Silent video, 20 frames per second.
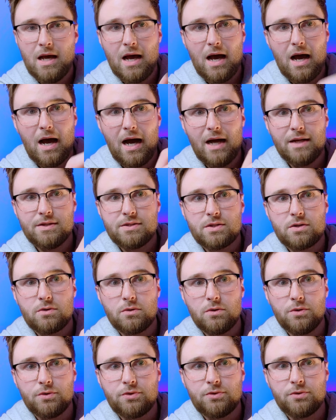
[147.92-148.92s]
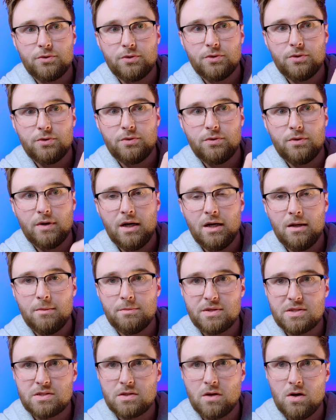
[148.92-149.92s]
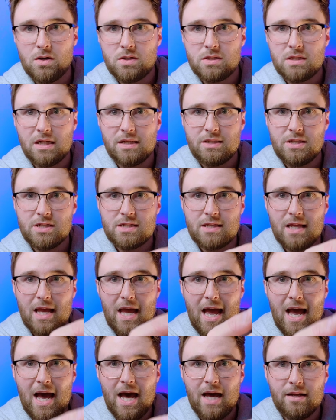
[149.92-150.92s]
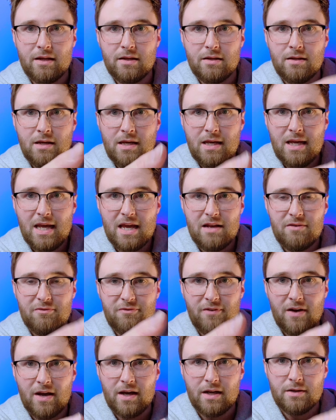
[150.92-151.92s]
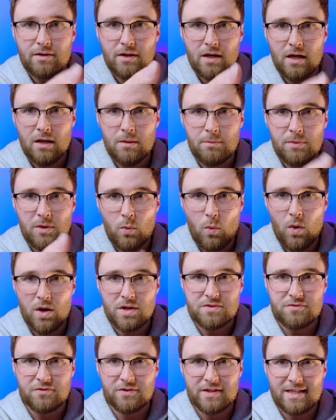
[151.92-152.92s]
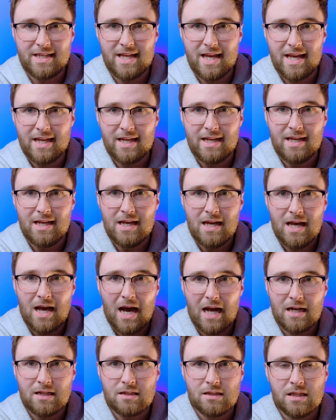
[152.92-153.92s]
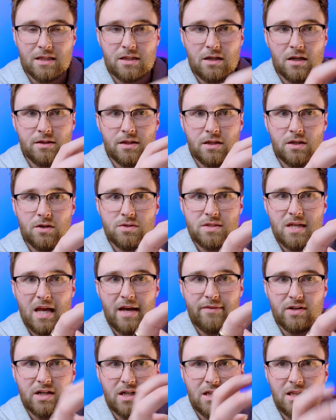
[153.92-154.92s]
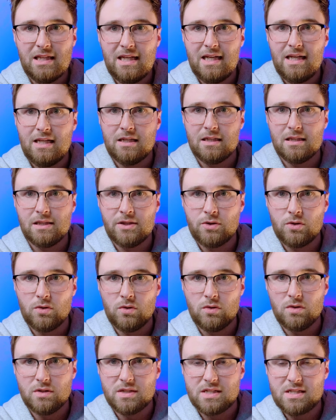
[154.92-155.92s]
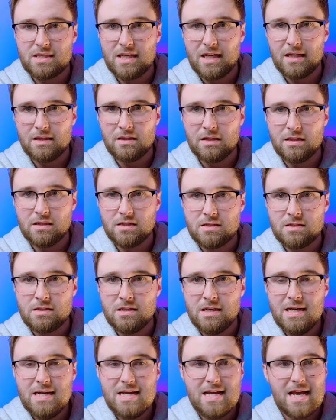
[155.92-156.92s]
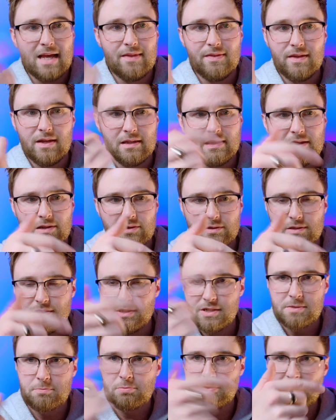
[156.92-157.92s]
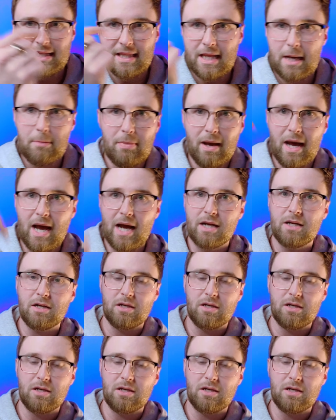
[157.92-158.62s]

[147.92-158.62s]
I'd scroll through the songs that I just added and find the ones for the day. I'd click on those, have a clean little set list, and then literally just play that back